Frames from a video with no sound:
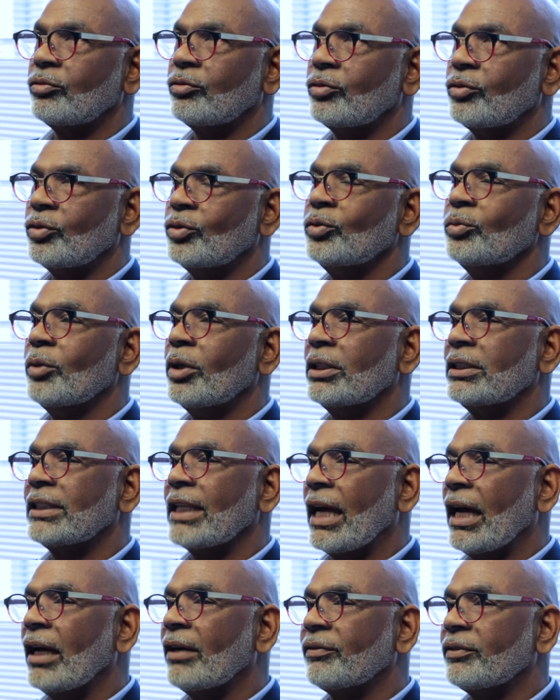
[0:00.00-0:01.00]
2 months
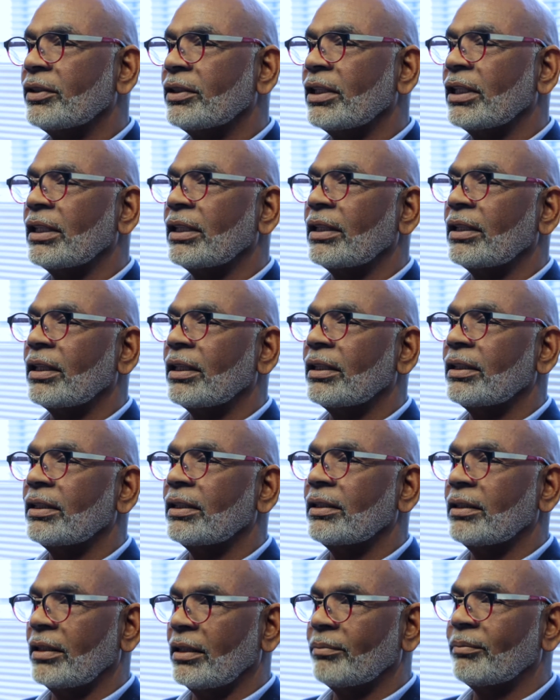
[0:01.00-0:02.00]
after I
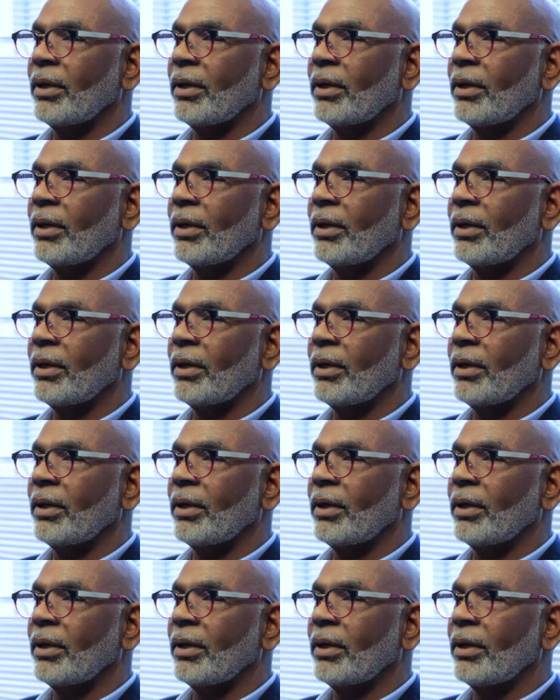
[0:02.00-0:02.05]
did